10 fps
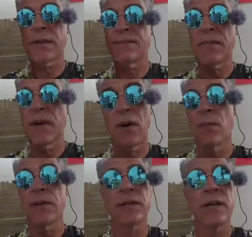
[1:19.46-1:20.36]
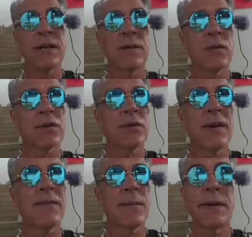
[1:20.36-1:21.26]
that I've always done. It works
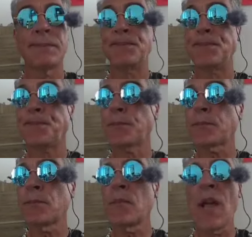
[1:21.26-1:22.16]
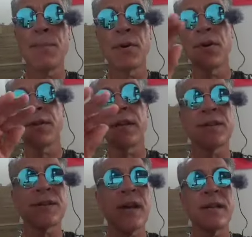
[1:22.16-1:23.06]
great for me. I put it on the
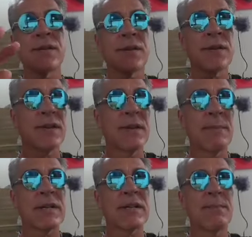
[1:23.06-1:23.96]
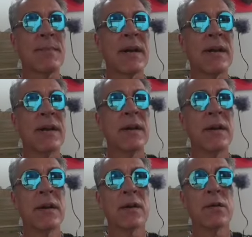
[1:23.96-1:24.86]
inside so it doesn't get messed up by
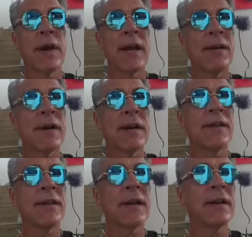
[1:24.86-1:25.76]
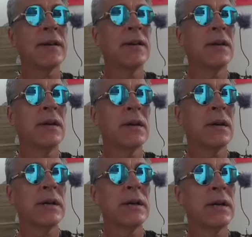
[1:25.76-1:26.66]
rain or anything,
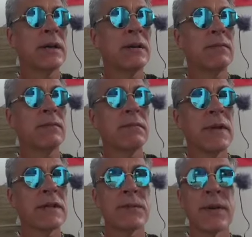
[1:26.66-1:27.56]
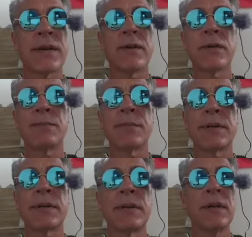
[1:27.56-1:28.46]
and that's the way I do it. But
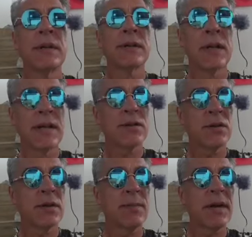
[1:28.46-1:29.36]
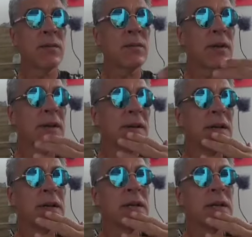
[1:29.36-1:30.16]
the lights on the bike are really good.